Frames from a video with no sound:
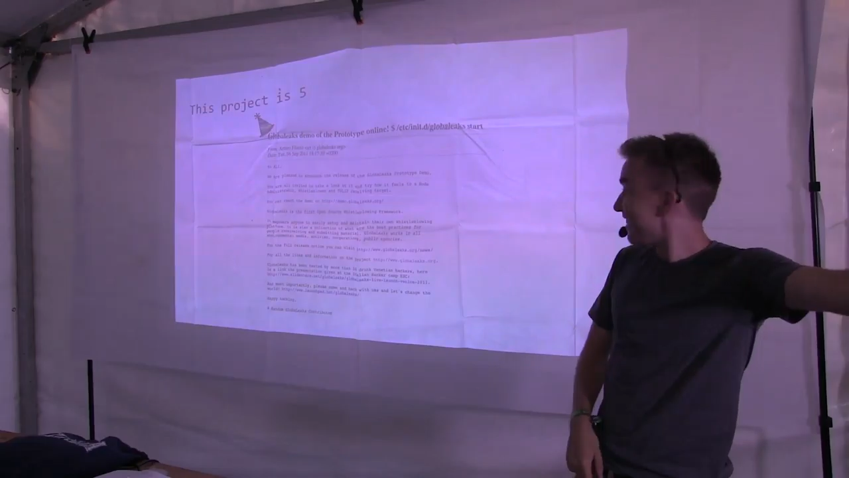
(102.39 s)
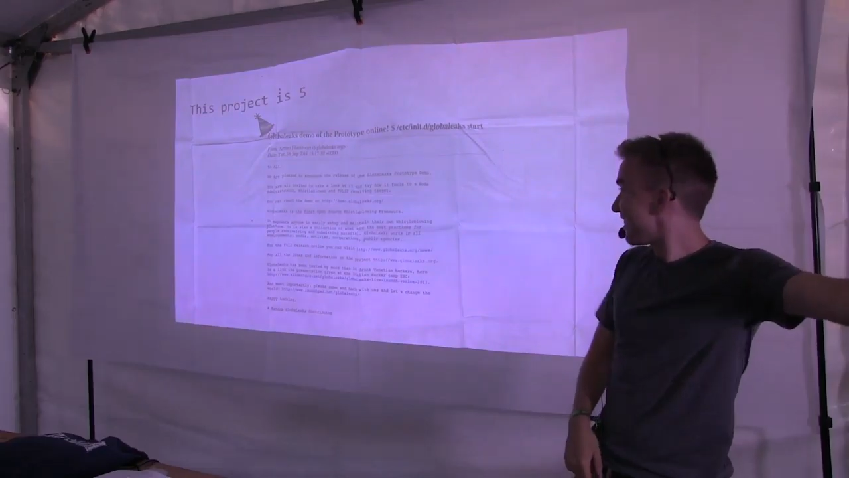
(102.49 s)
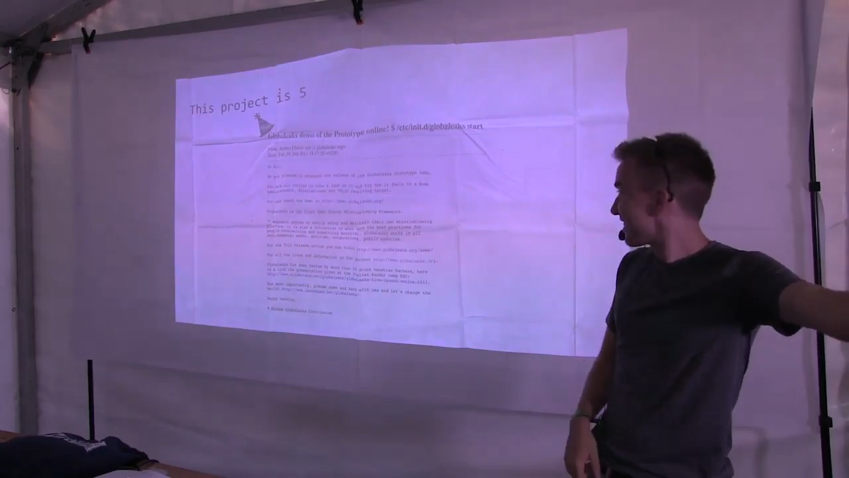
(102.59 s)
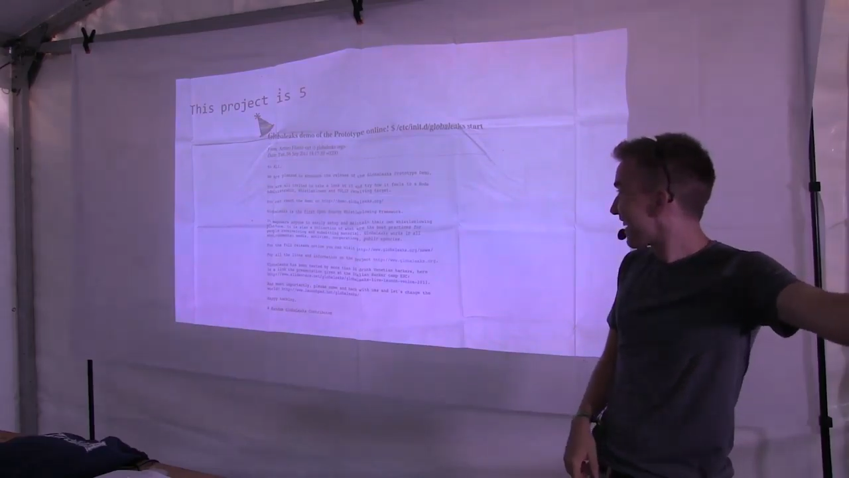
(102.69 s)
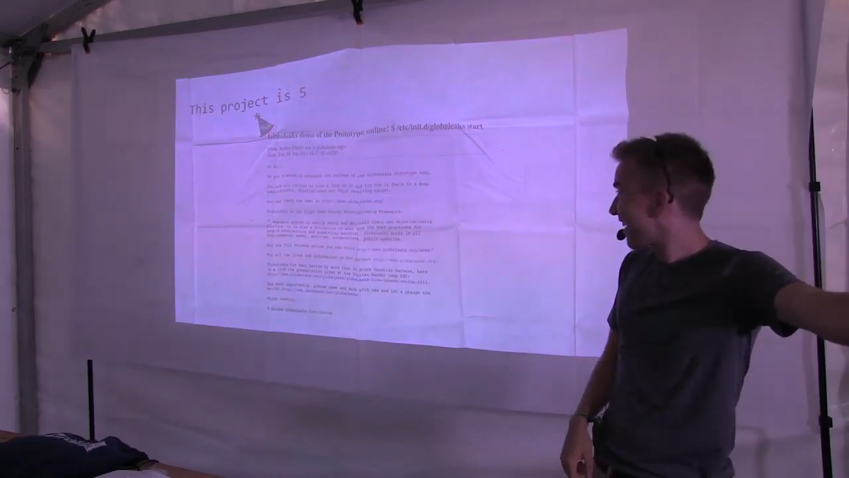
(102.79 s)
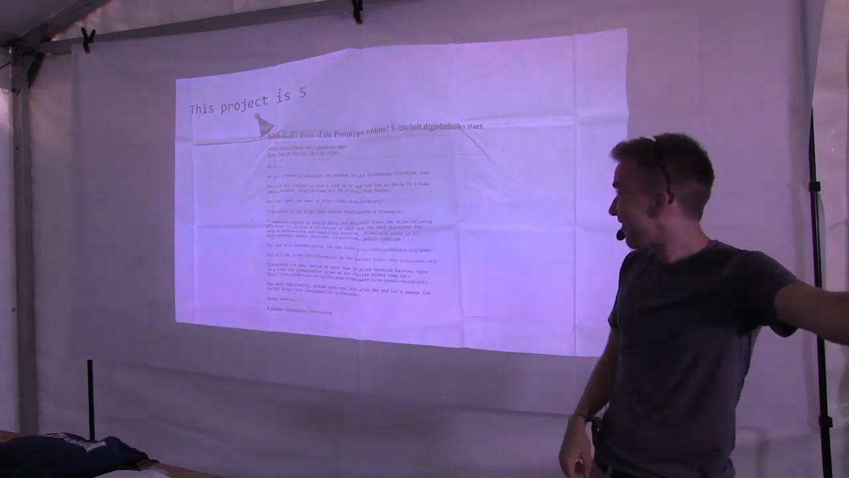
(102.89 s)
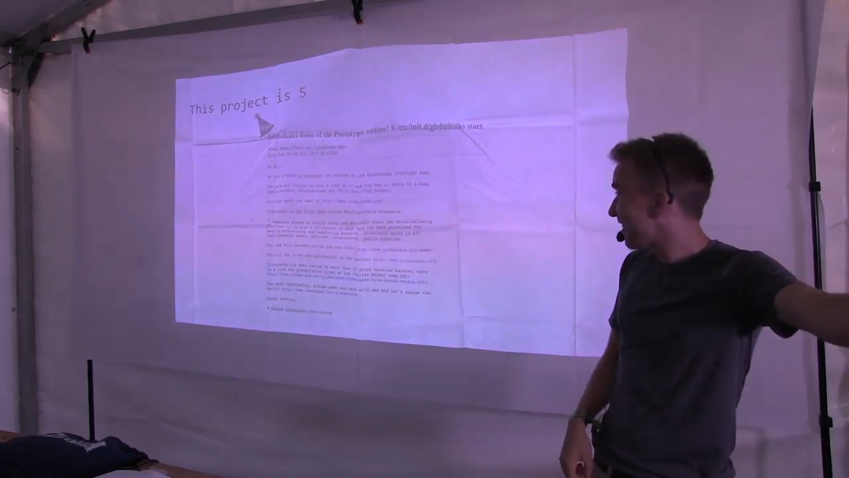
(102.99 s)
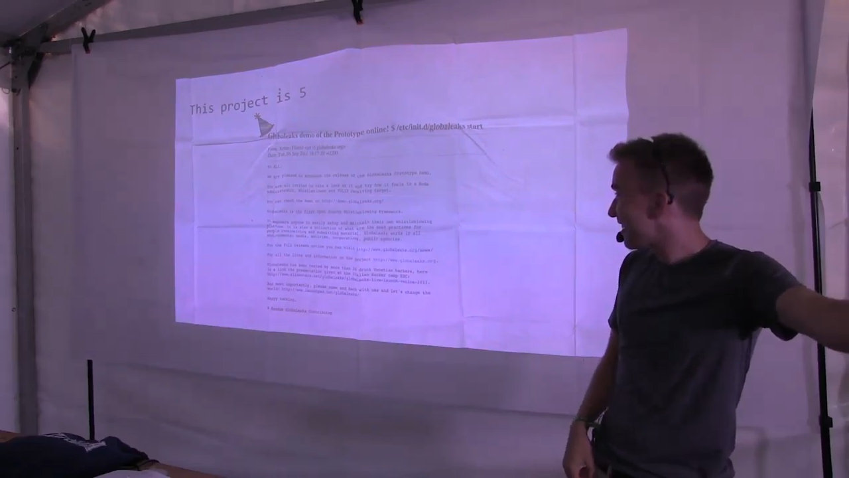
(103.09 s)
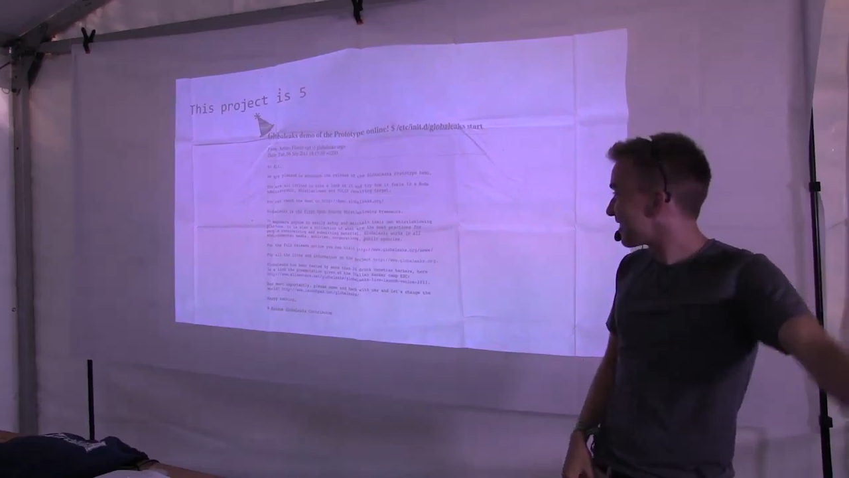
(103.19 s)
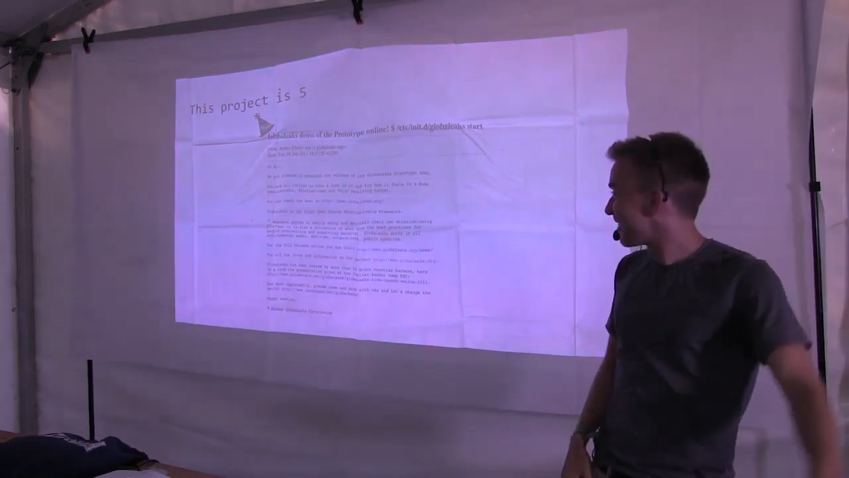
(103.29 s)
this guy
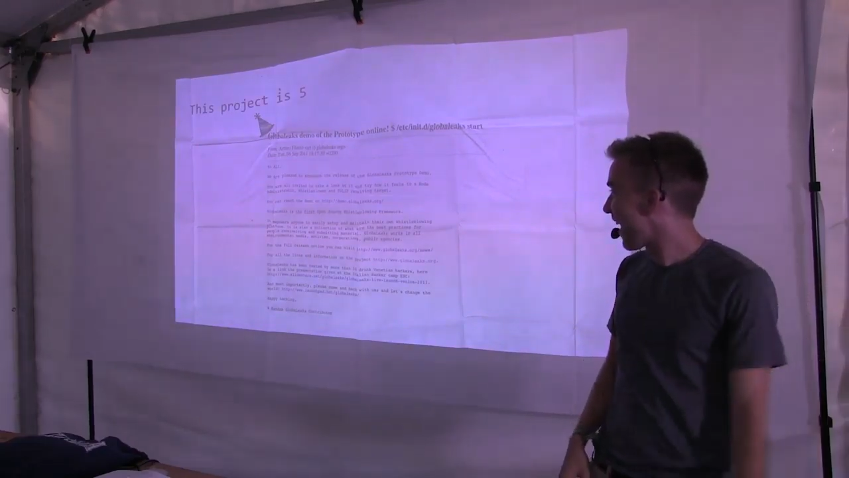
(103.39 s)
was.